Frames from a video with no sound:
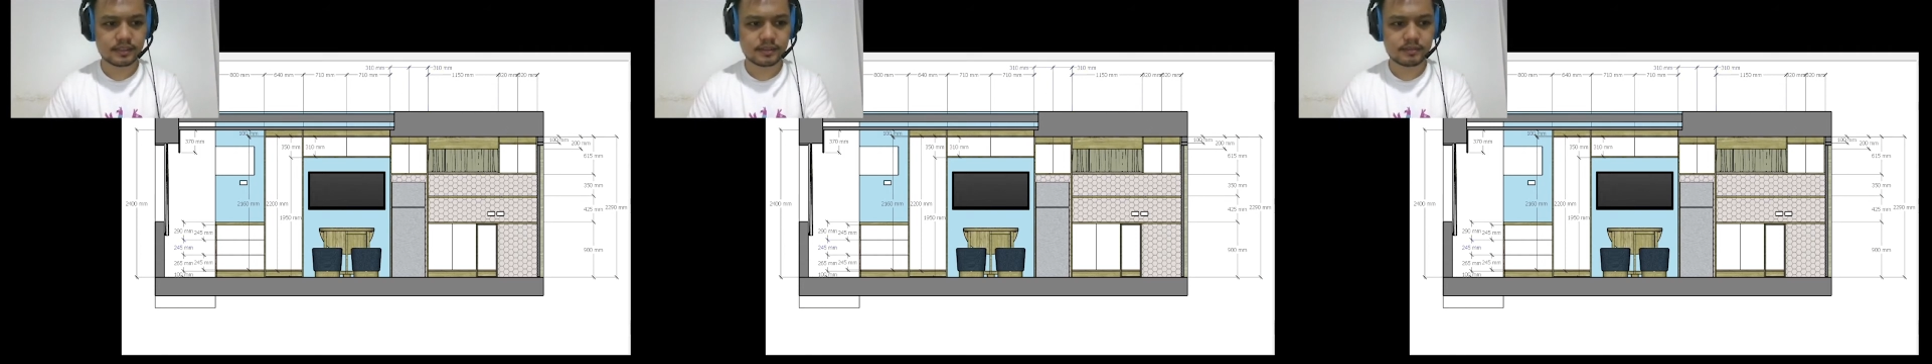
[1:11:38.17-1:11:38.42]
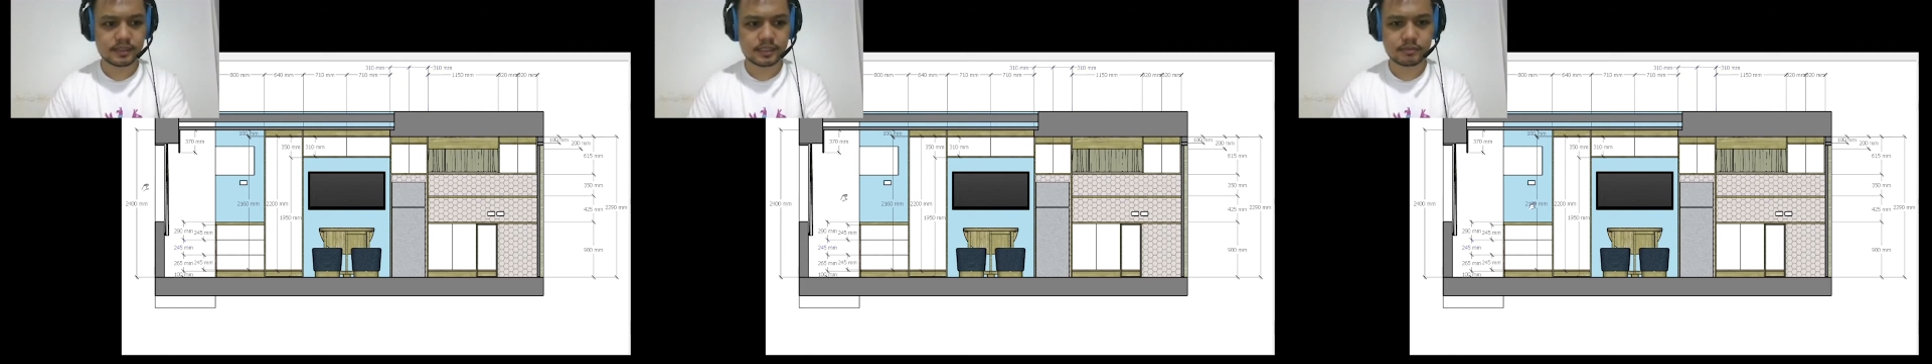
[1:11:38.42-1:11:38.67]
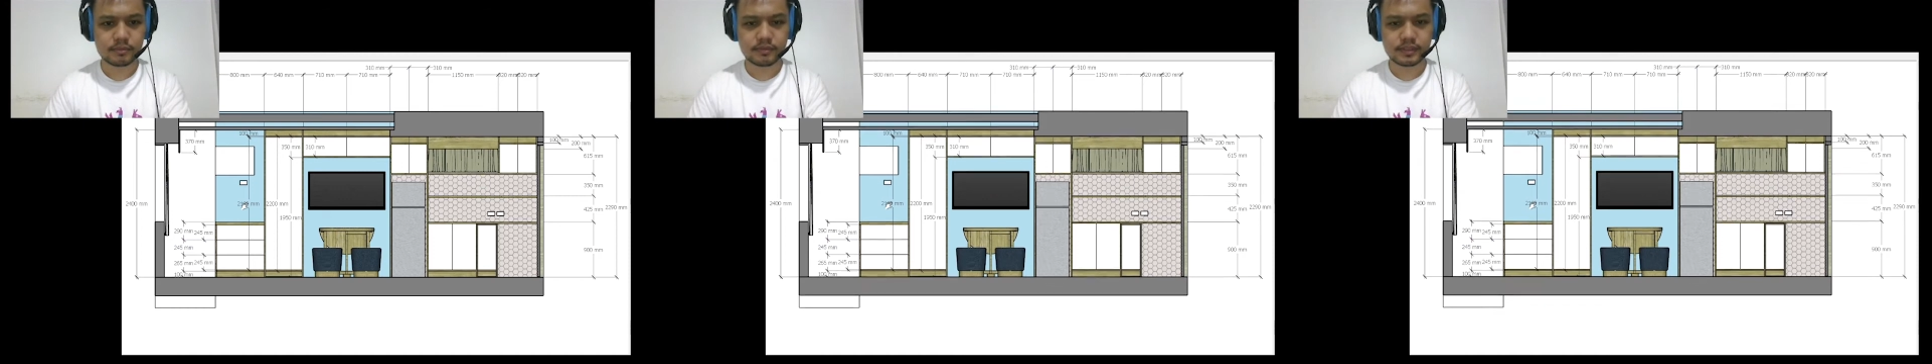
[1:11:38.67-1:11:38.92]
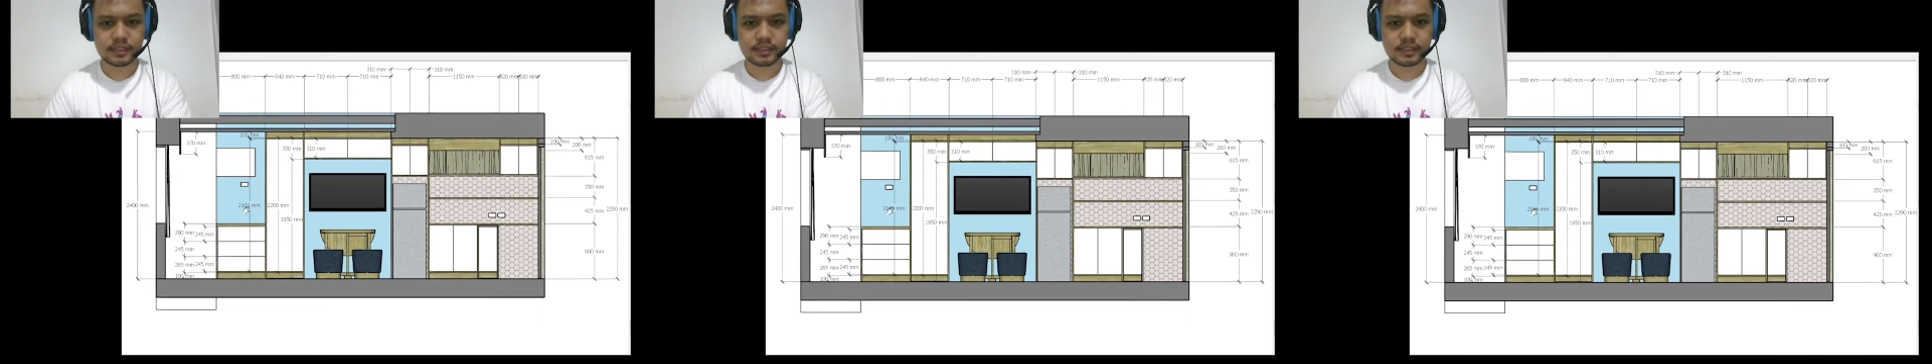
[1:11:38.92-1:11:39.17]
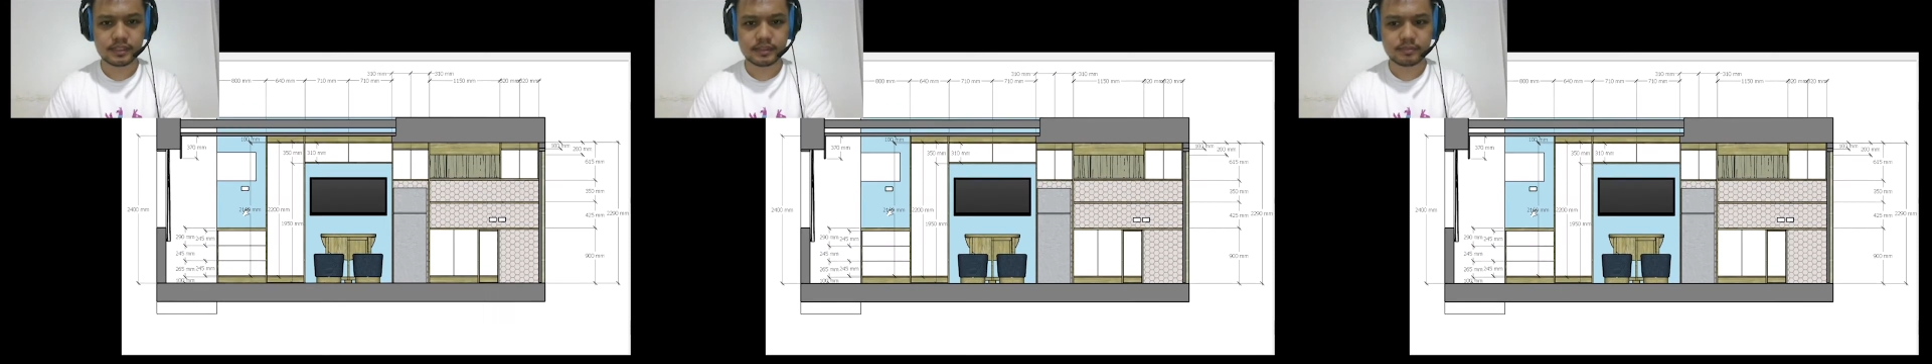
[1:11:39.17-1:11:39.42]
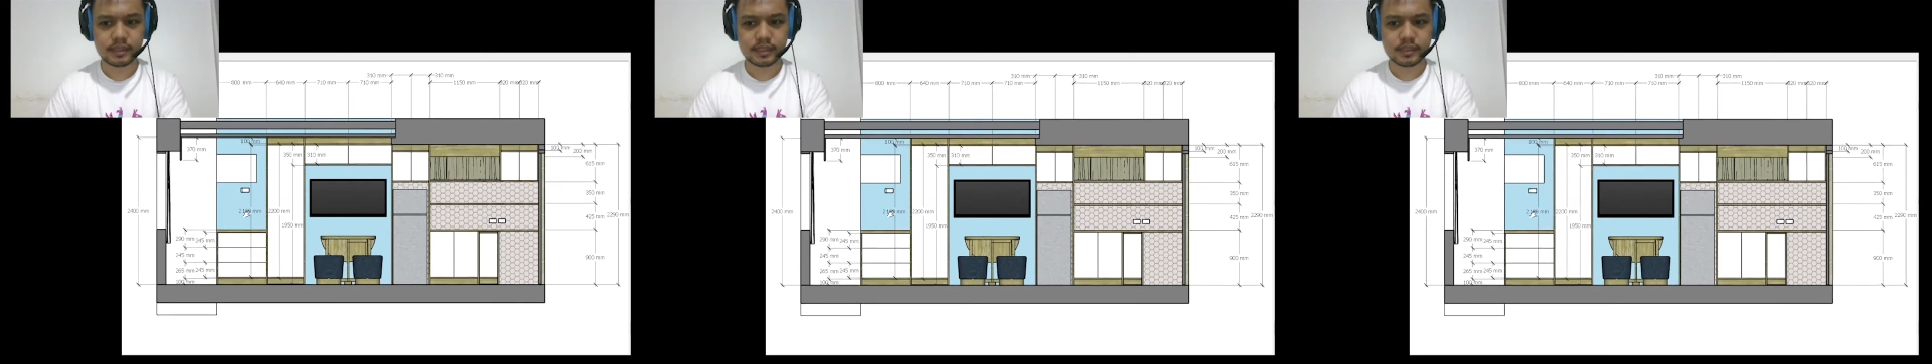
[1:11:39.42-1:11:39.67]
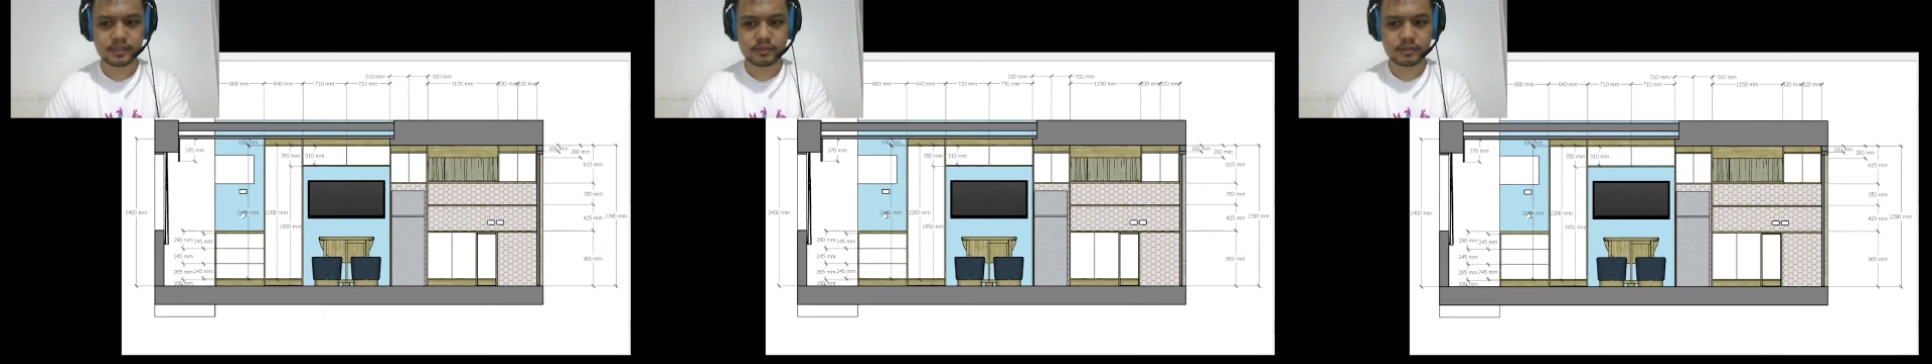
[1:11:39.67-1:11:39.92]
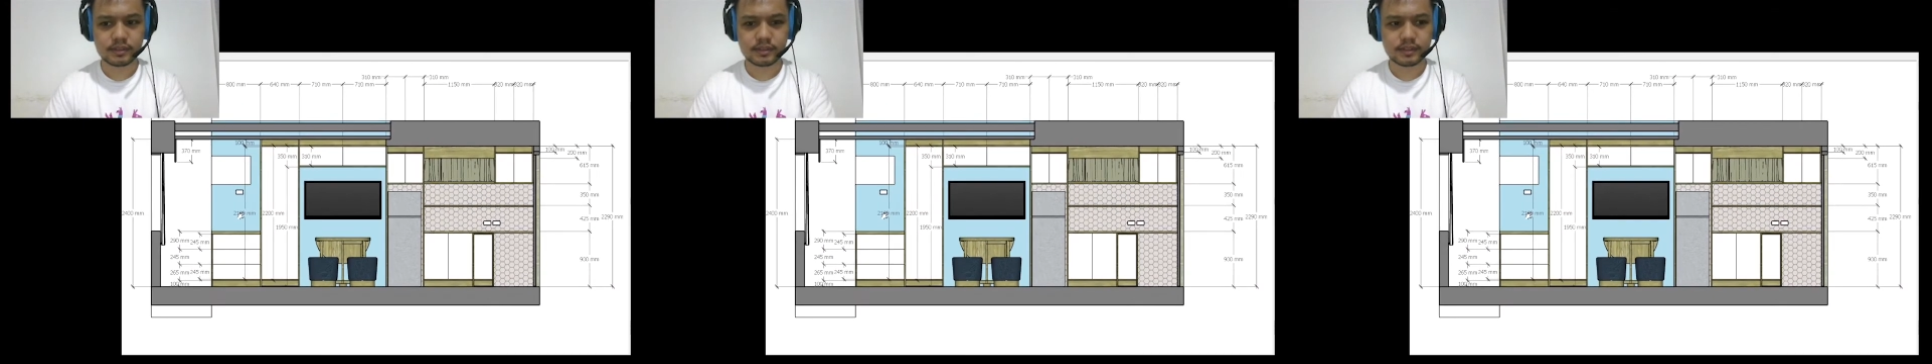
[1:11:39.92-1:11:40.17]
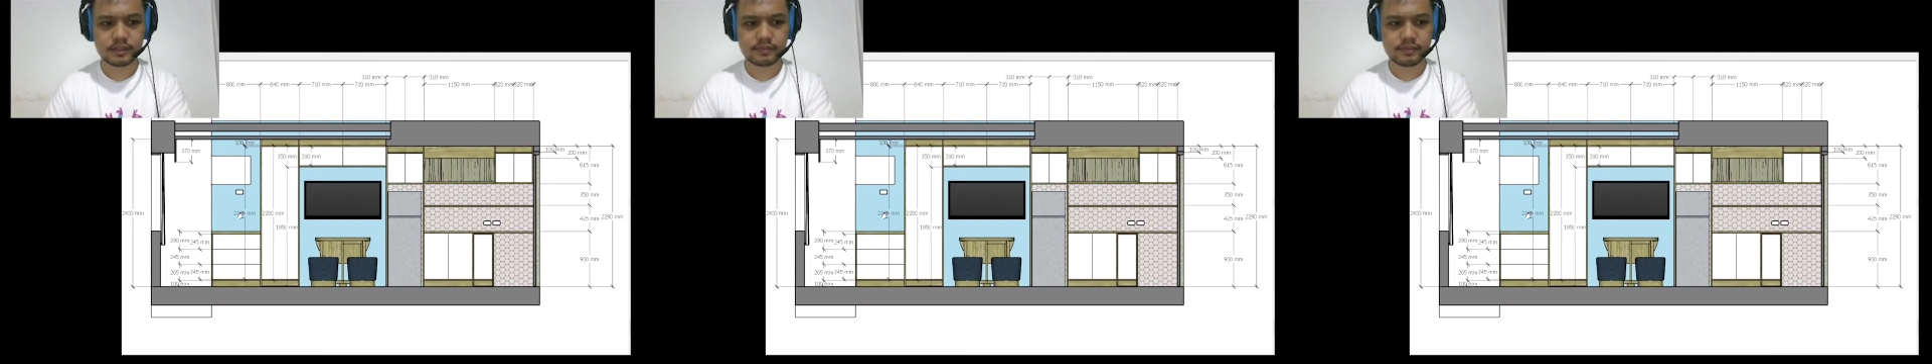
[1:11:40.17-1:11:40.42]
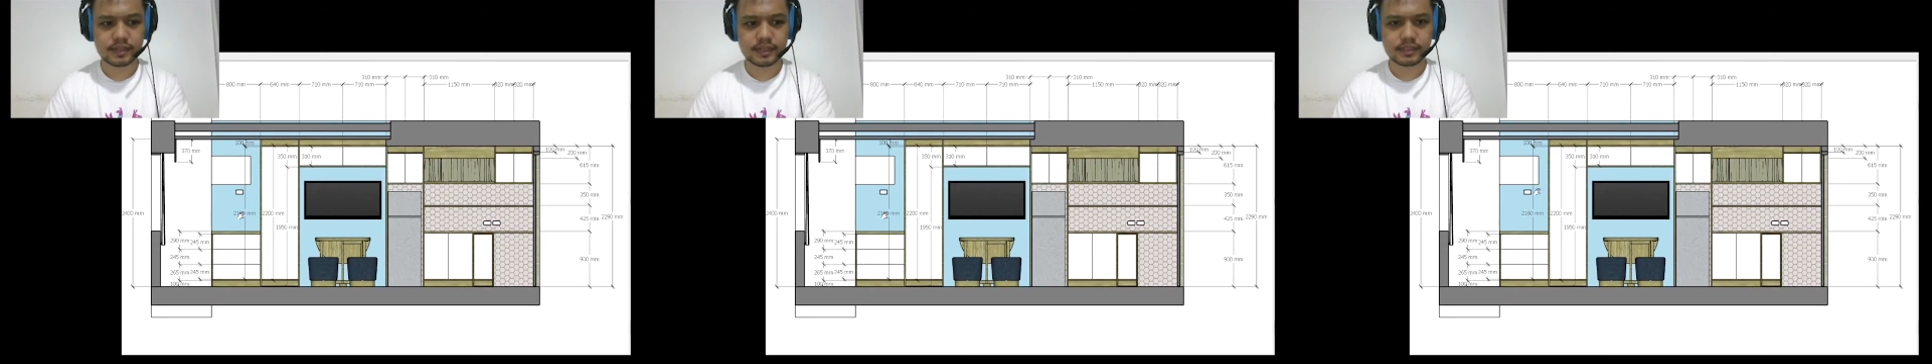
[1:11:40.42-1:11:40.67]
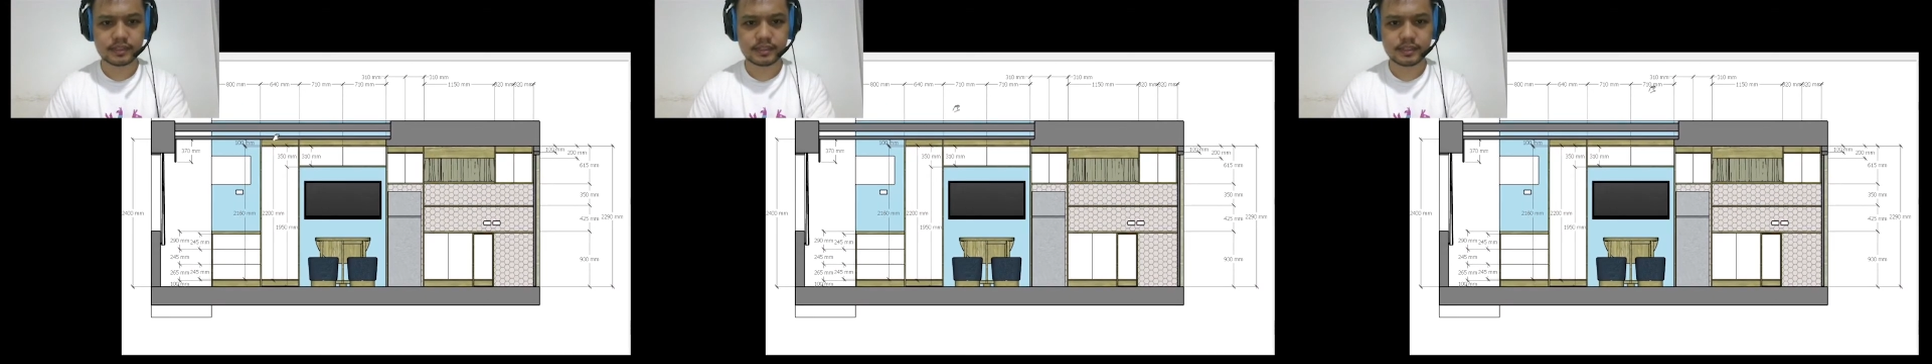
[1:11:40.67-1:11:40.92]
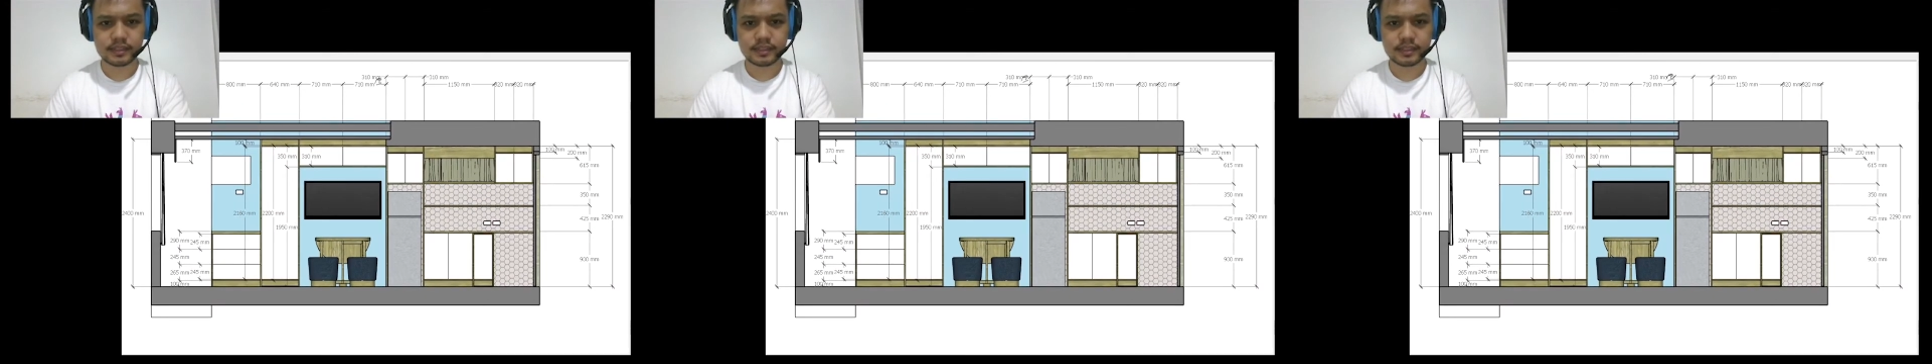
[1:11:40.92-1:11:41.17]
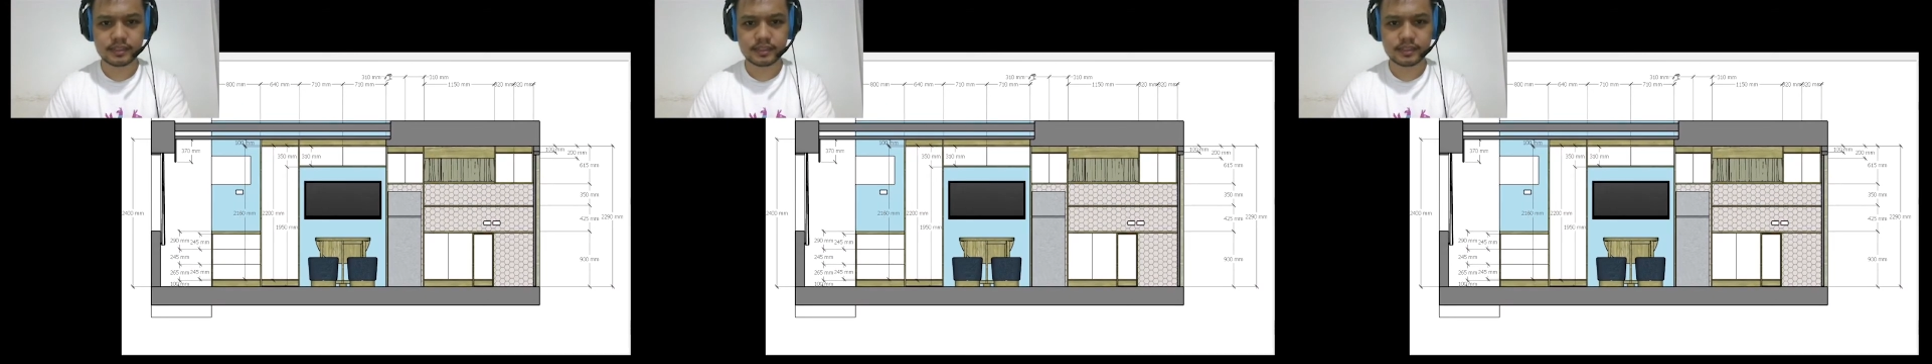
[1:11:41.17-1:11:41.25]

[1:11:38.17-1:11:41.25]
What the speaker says: Let's move it a bit lower, in fact.